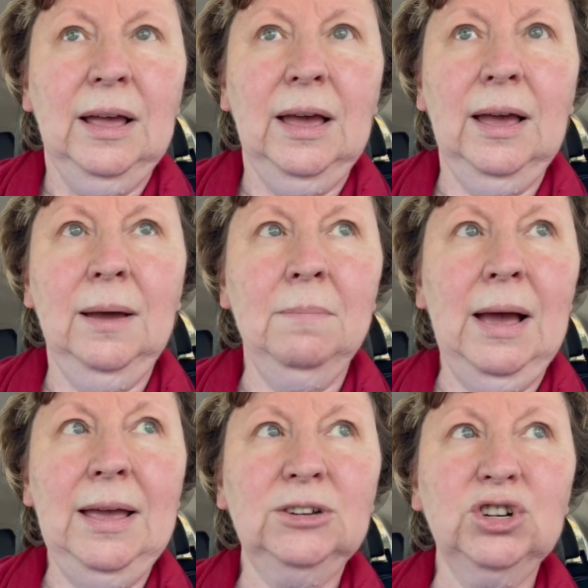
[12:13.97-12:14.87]

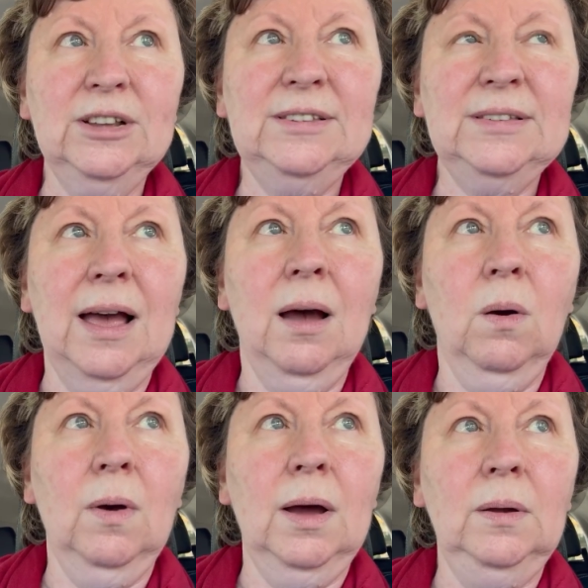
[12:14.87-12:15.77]
I actually
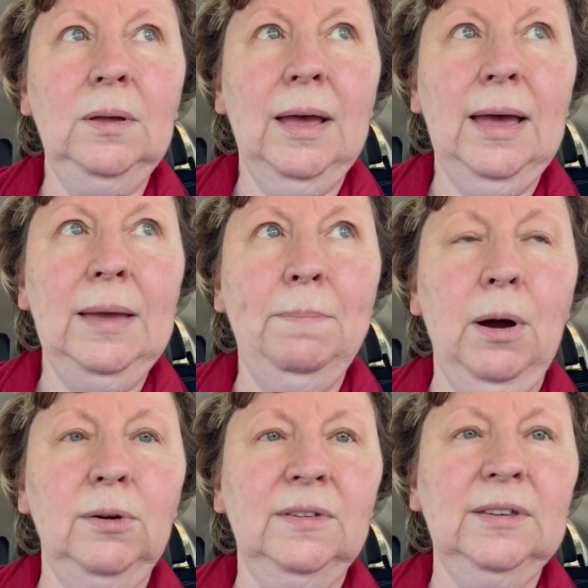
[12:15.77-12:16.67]
saw a
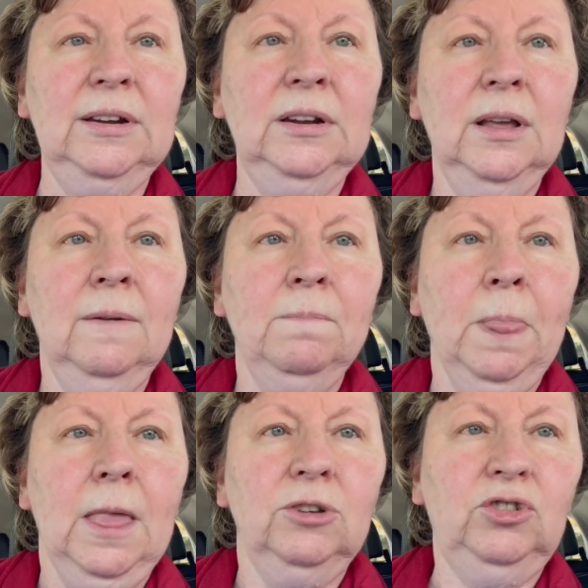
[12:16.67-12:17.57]
person
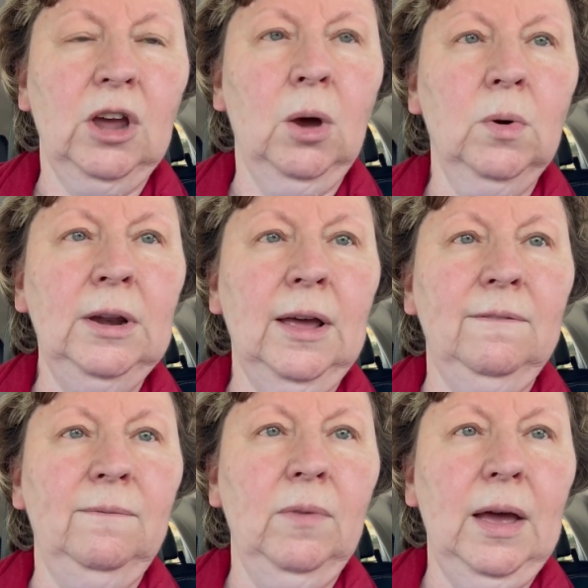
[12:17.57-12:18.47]

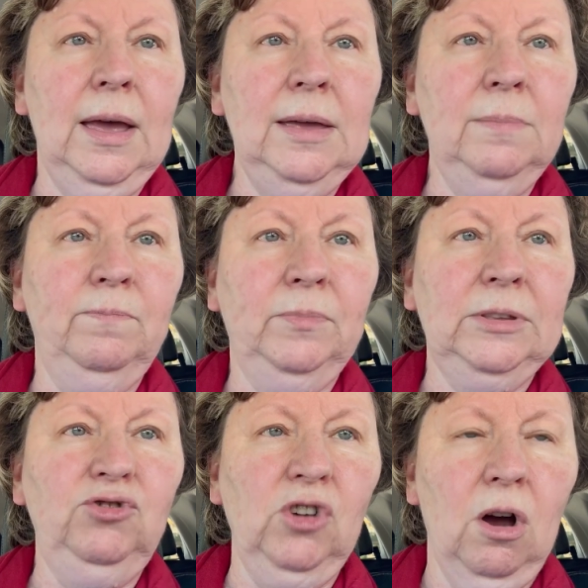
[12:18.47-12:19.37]
showing a
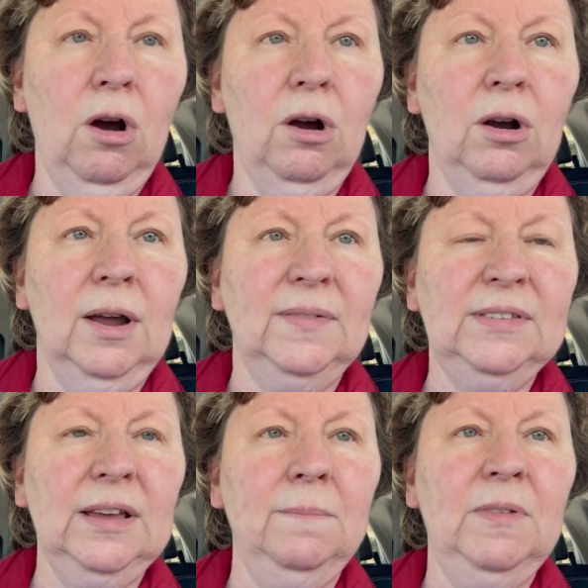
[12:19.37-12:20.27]
jar of
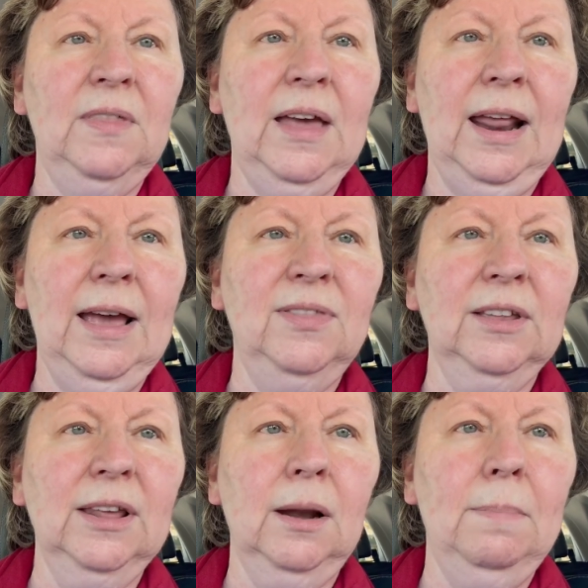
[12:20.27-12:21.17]
something that had
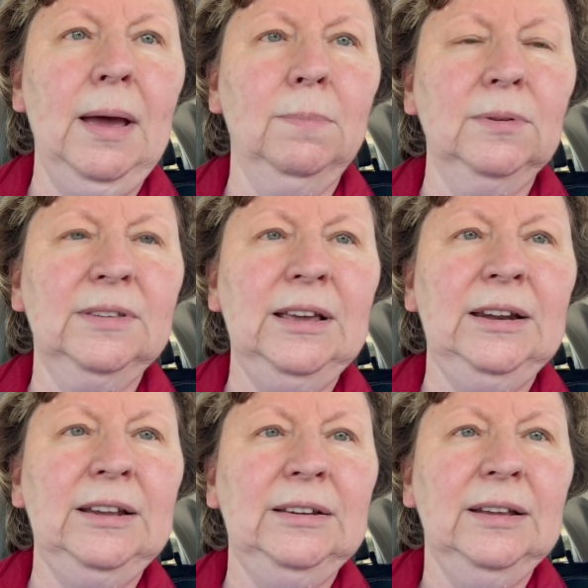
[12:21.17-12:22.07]
the little bubbles
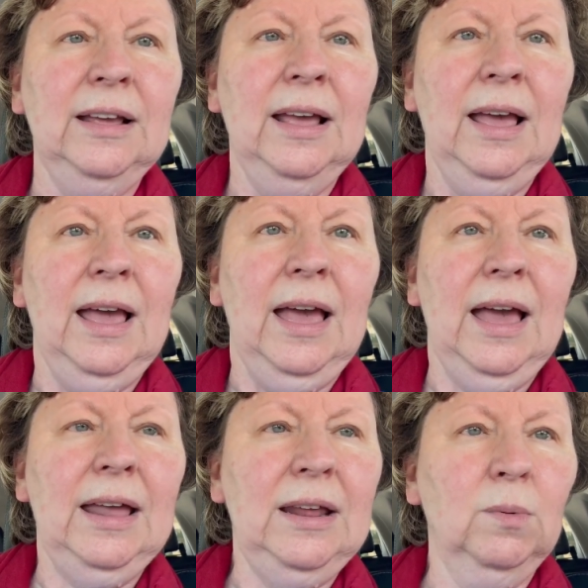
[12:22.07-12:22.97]
in it,
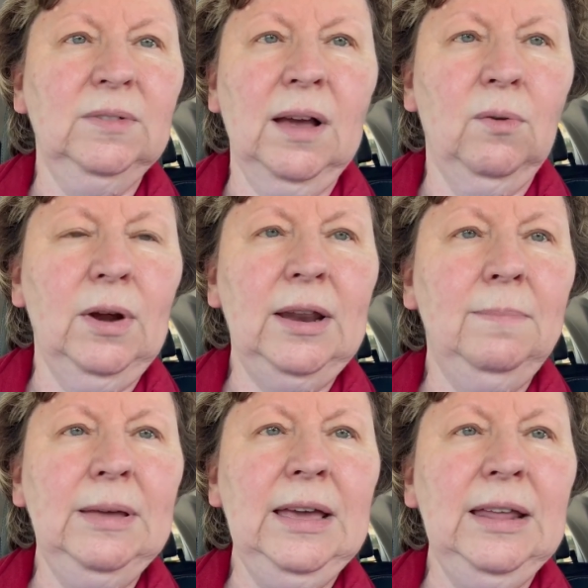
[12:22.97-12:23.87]
and it was
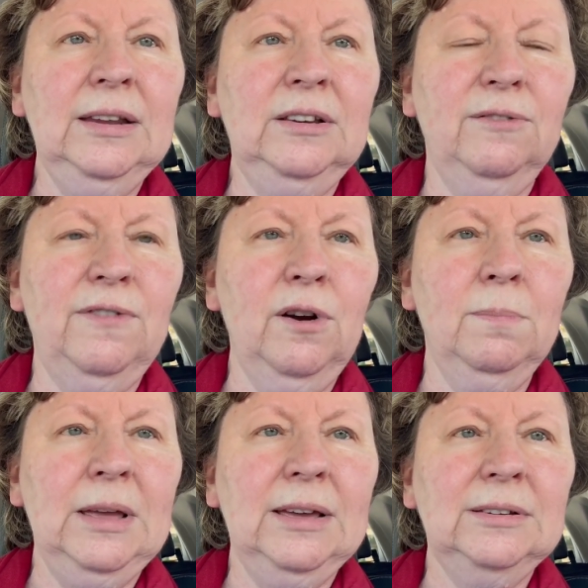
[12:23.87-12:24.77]
already beginning to
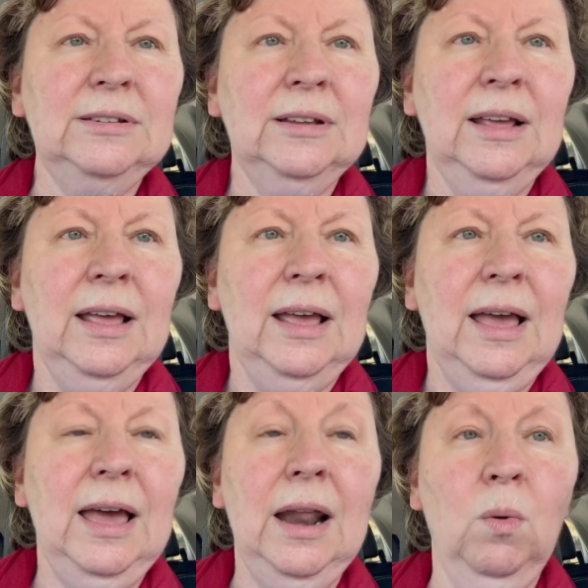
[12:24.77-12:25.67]
ferment.
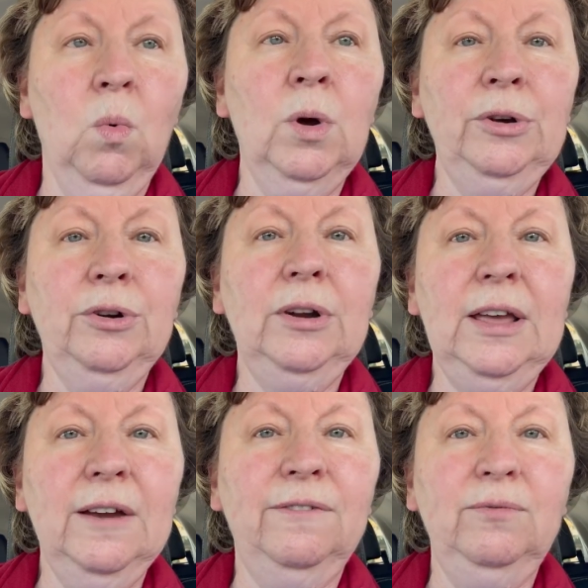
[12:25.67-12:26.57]
And I wondered
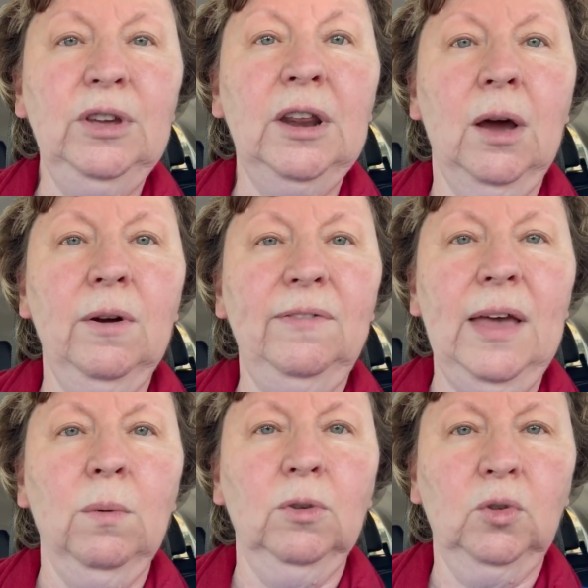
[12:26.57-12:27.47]
if
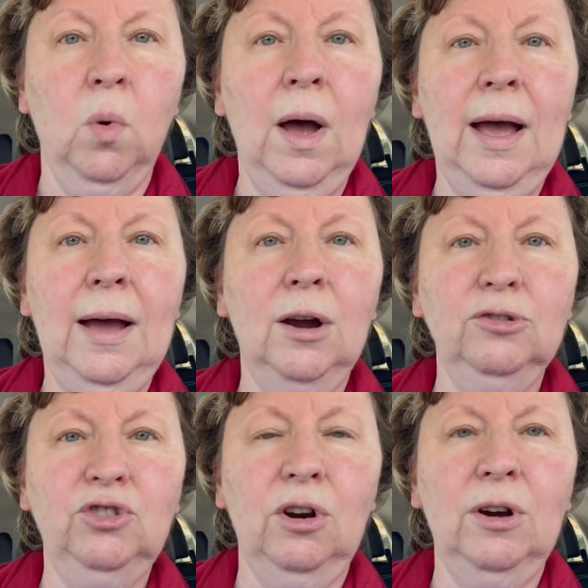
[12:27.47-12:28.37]
that was why
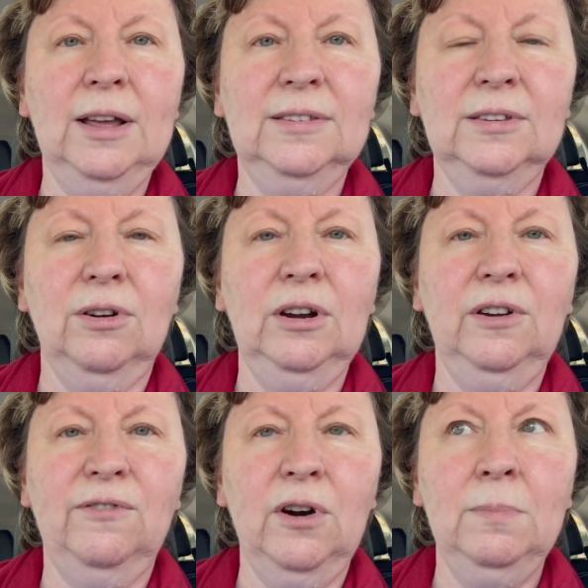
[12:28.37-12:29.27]
her jar had
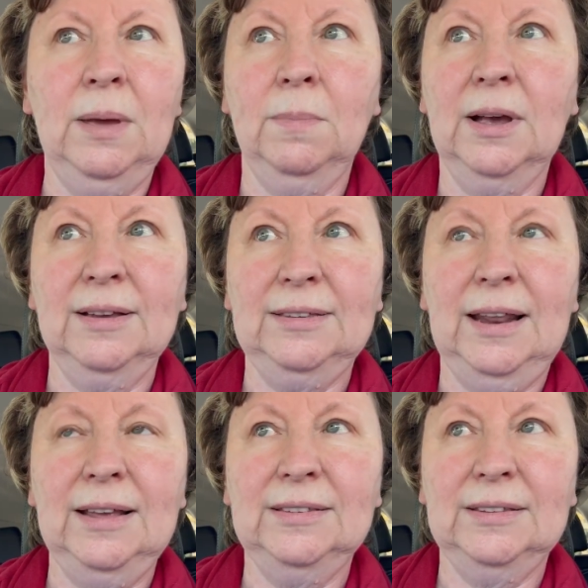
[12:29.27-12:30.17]
started to ferment, because
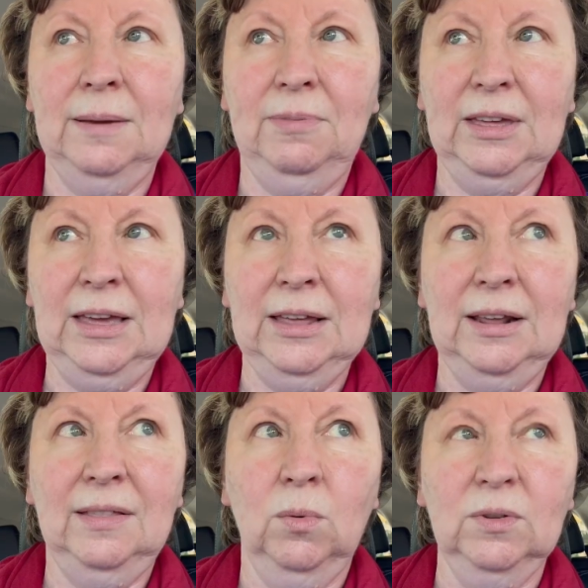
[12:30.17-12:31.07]
it had something in
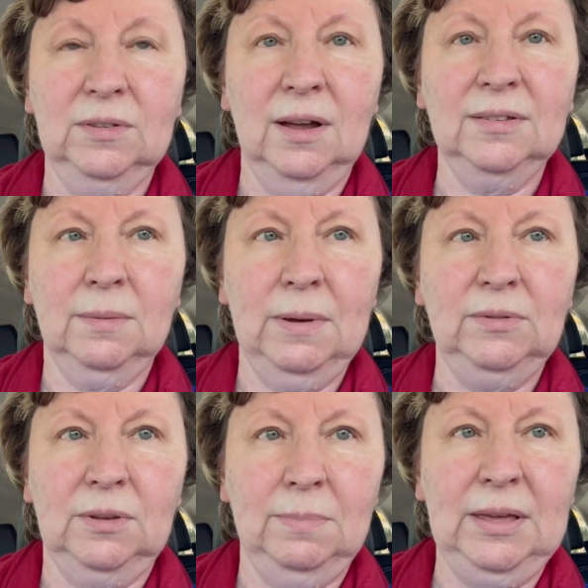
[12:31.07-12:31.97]
it that was not
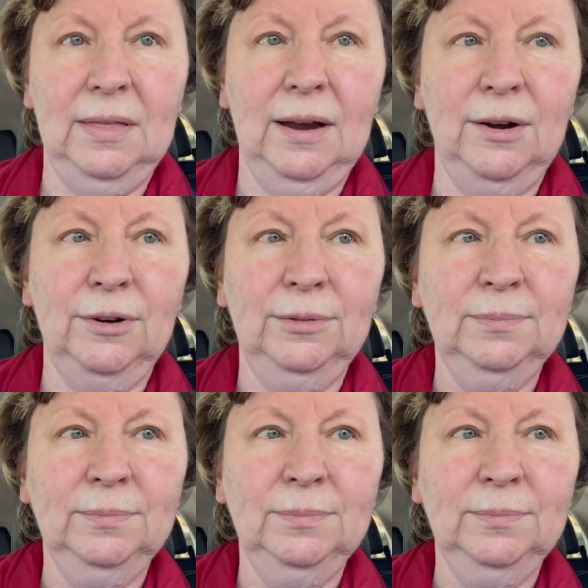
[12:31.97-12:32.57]
supposed to be there.